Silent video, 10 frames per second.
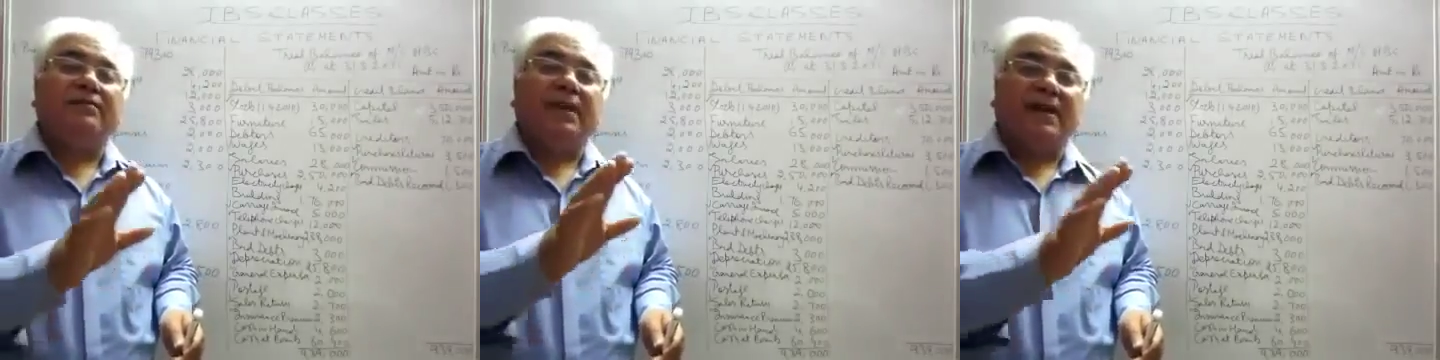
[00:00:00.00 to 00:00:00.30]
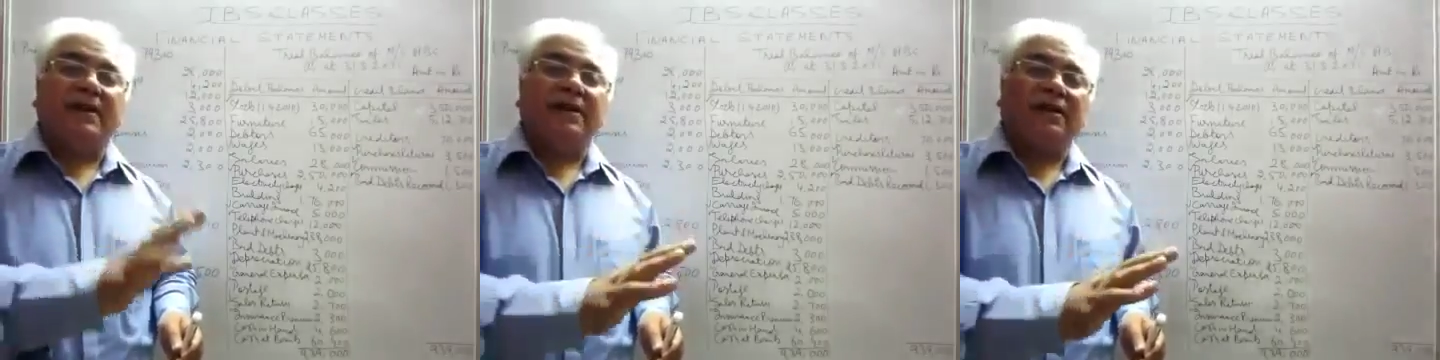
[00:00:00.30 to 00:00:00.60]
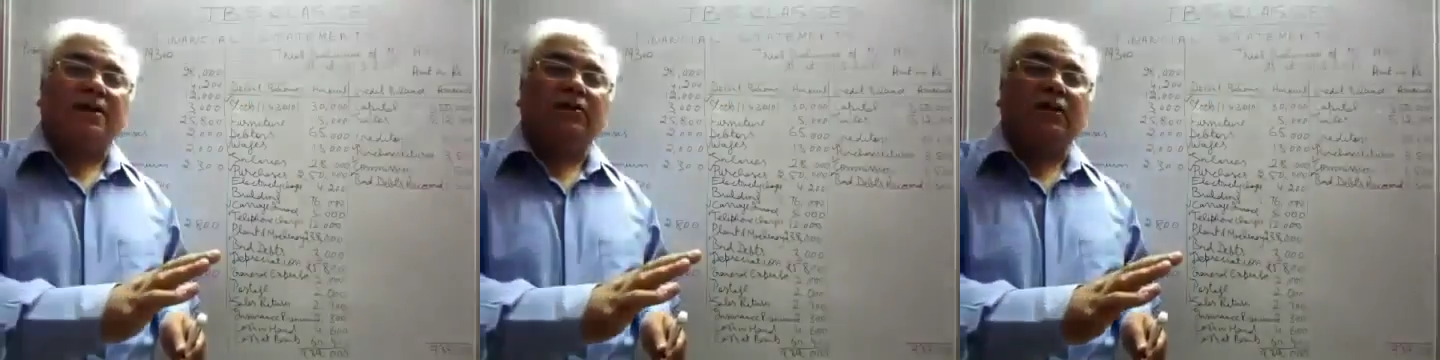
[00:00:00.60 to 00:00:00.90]
the entry
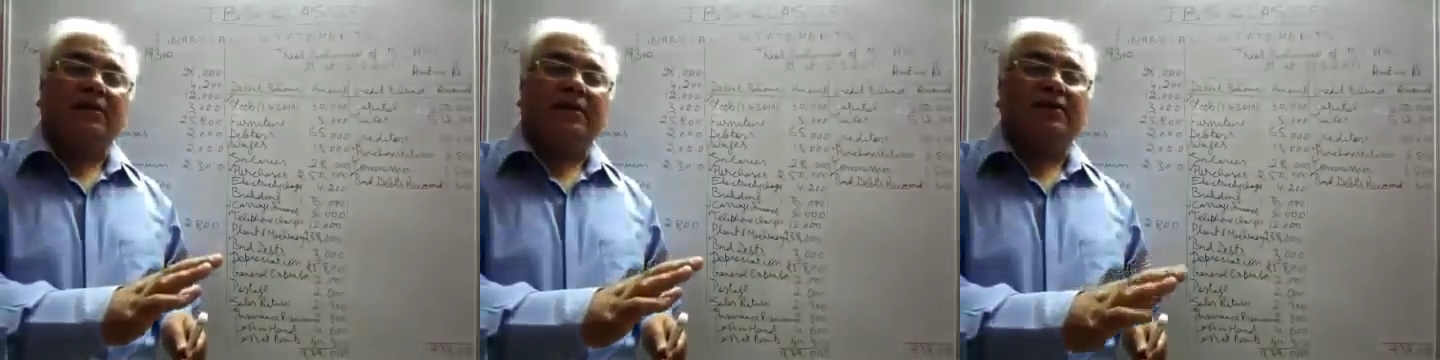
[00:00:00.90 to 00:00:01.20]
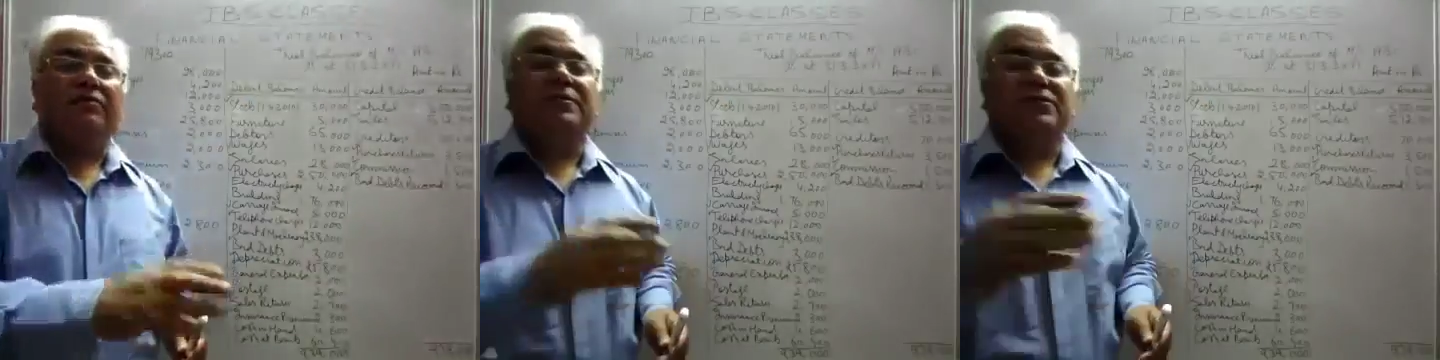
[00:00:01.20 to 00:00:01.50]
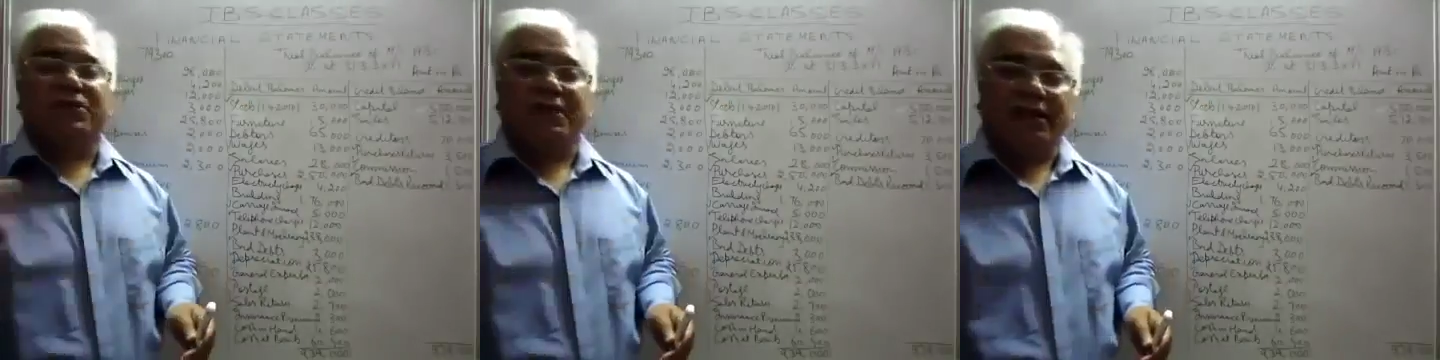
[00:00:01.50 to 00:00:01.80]
bad debt account
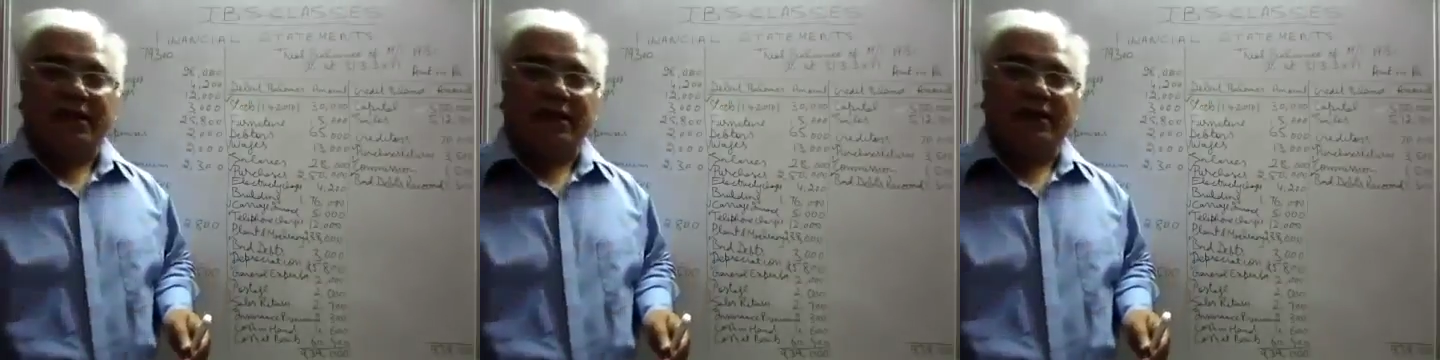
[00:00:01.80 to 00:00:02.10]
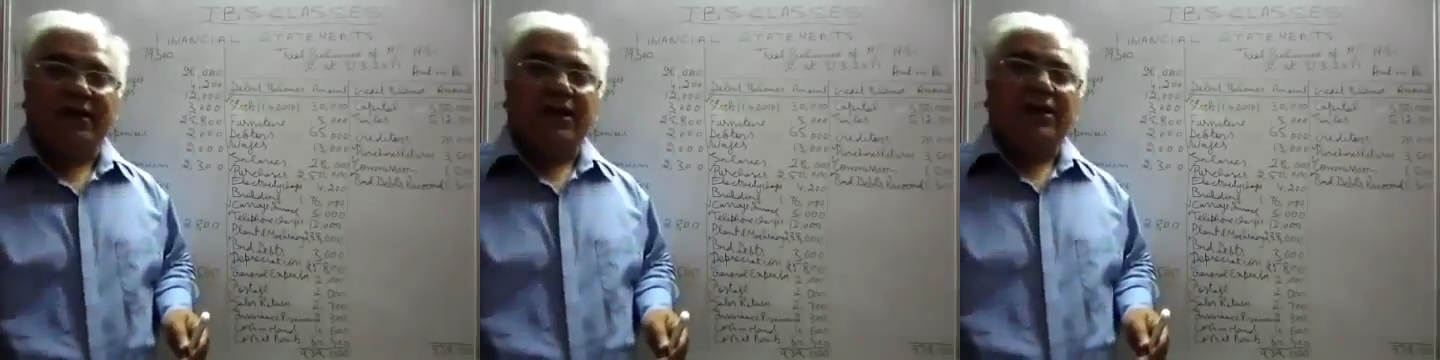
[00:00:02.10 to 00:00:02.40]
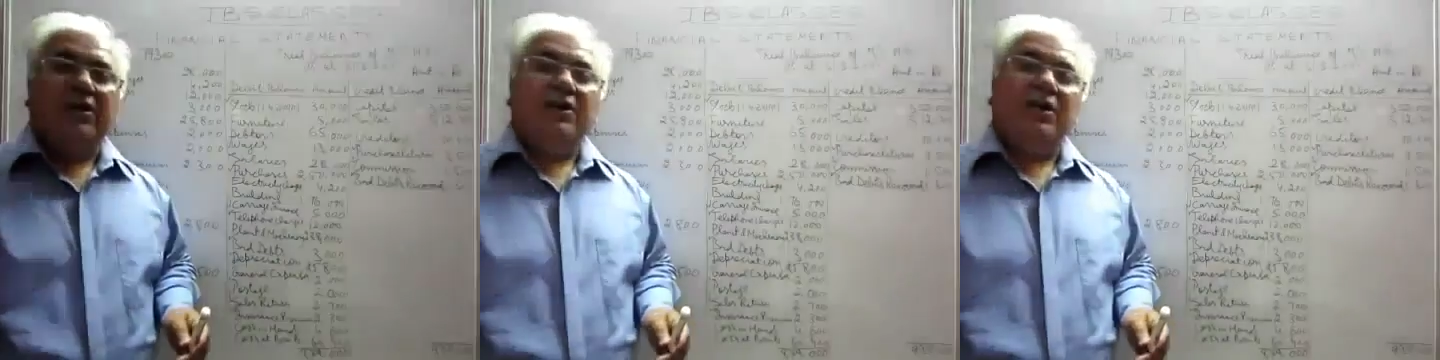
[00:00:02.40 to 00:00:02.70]
debit to Mr.
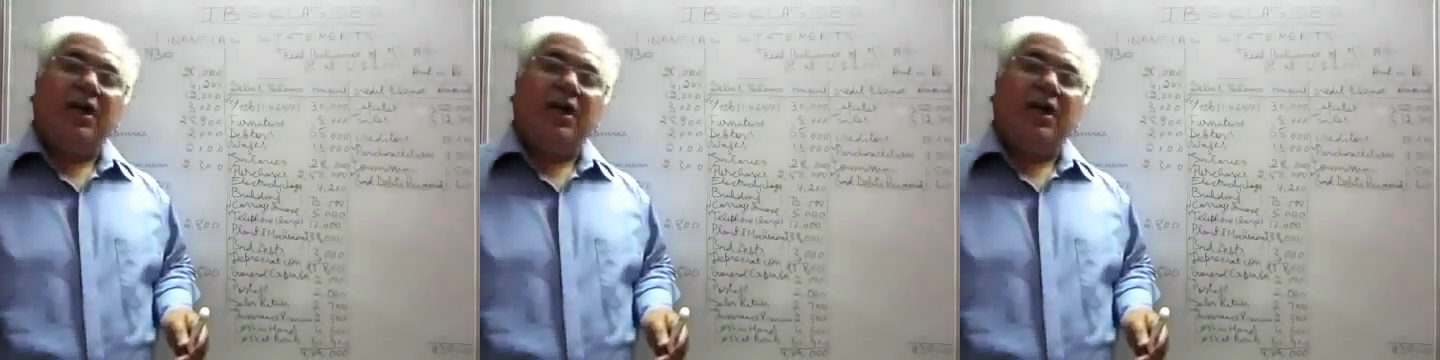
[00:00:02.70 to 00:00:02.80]
A.